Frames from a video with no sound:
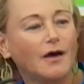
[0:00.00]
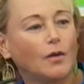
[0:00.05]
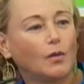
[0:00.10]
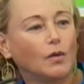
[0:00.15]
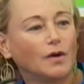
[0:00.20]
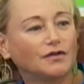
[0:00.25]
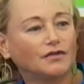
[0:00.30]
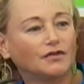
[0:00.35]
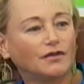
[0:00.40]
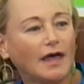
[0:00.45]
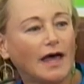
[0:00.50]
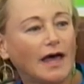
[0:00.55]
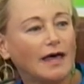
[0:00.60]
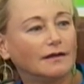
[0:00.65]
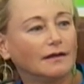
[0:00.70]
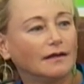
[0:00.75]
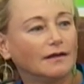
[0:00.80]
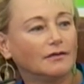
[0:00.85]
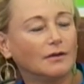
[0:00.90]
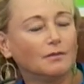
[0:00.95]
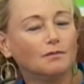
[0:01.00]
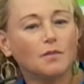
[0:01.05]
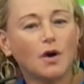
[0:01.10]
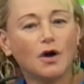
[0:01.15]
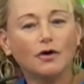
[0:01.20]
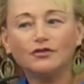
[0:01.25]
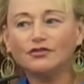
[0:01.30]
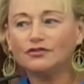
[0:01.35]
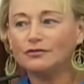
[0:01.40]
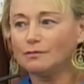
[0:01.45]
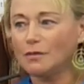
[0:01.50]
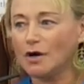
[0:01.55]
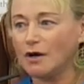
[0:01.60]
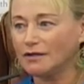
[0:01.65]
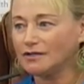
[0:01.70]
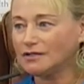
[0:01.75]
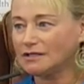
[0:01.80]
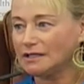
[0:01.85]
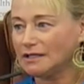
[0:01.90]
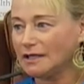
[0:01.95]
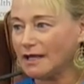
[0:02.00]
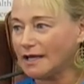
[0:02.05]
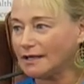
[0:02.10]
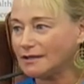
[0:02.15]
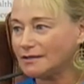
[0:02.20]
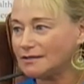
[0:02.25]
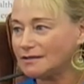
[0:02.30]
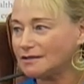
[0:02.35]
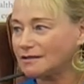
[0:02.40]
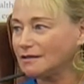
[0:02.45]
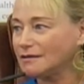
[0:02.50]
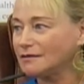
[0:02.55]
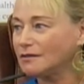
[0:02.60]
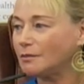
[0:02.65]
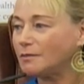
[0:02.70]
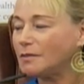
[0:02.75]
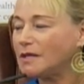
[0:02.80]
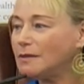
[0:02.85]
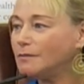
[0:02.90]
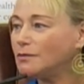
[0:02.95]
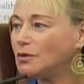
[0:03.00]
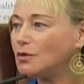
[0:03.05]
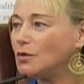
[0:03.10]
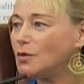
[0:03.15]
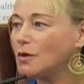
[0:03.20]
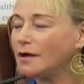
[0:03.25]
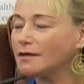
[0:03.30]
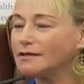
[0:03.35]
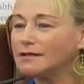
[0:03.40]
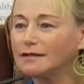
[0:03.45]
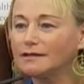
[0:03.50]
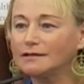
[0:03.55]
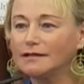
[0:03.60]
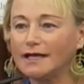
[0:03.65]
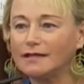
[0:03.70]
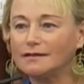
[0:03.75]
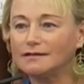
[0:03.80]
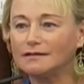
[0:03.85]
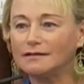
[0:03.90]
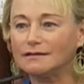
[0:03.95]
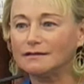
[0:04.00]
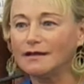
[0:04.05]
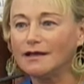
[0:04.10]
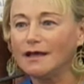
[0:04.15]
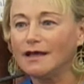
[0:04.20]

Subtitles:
was that the most marginalized, the people who are neglected,